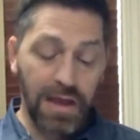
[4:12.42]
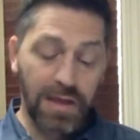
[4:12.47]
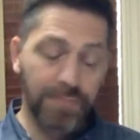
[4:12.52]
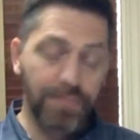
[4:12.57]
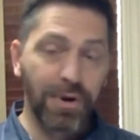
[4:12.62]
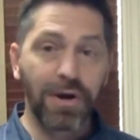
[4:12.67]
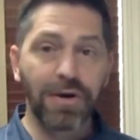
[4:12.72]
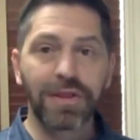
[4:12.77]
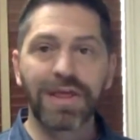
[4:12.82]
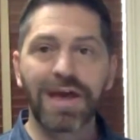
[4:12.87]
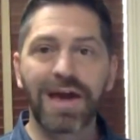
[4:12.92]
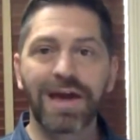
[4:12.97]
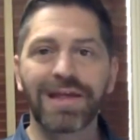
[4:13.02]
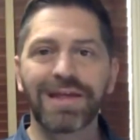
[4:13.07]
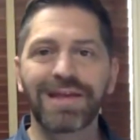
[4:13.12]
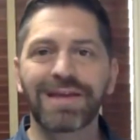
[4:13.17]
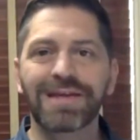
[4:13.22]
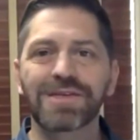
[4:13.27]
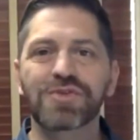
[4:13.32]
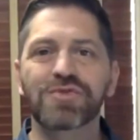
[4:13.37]
Part of
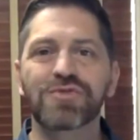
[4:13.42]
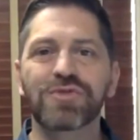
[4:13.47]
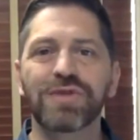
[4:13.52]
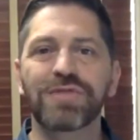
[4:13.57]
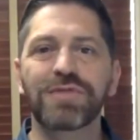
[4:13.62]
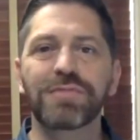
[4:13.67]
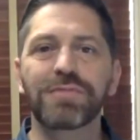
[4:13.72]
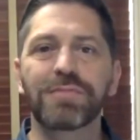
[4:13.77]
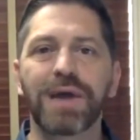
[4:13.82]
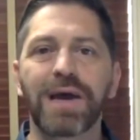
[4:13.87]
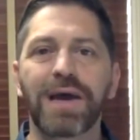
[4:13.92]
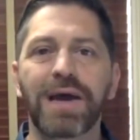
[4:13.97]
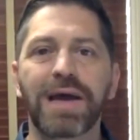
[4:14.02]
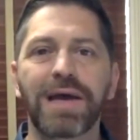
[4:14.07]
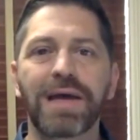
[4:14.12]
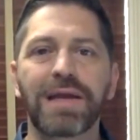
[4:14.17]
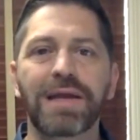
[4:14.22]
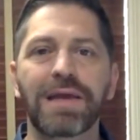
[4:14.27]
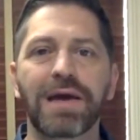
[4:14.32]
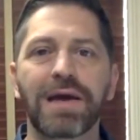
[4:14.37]
that, I think, is driven
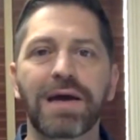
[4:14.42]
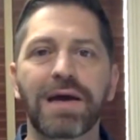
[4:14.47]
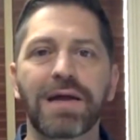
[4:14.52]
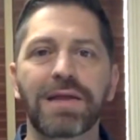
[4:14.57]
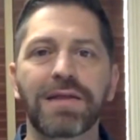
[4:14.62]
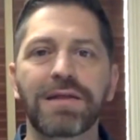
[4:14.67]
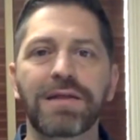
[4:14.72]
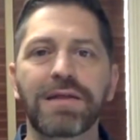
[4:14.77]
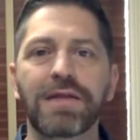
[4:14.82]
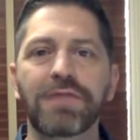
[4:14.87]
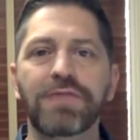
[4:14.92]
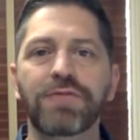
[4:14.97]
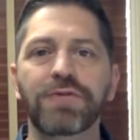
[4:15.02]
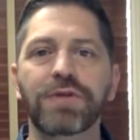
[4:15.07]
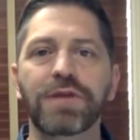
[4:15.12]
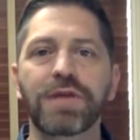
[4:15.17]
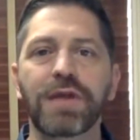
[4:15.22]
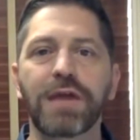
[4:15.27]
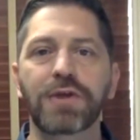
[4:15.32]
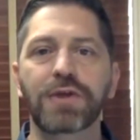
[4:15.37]
by the need
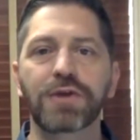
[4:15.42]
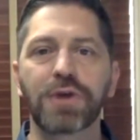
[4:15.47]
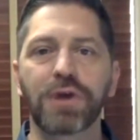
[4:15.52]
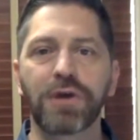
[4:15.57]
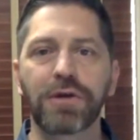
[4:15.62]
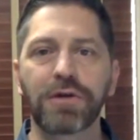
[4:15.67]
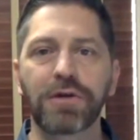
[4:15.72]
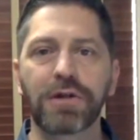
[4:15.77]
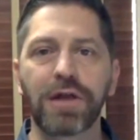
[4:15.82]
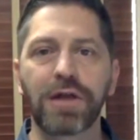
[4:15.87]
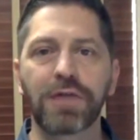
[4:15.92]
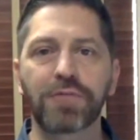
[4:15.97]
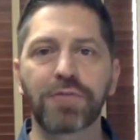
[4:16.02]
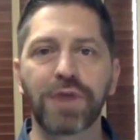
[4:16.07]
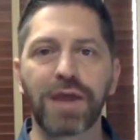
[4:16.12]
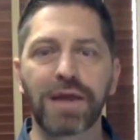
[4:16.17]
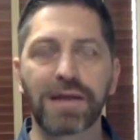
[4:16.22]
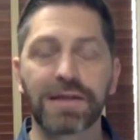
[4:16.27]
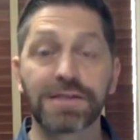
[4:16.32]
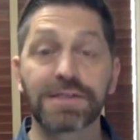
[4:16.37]
for EHR in a lot
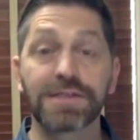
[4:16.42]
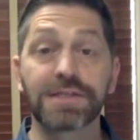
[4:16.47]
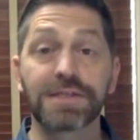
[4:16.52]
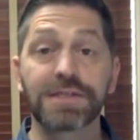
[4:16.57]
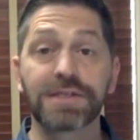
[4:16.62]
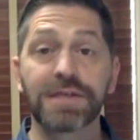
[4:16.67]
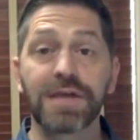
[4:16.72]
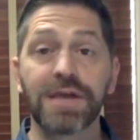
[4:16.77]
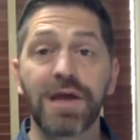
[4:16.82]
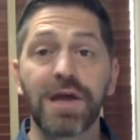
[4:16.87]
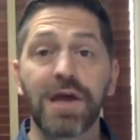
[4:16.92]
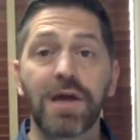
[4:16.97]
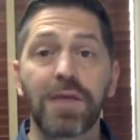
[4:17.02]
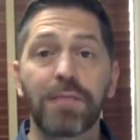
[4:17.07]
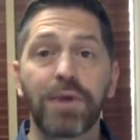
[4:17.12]
of practices.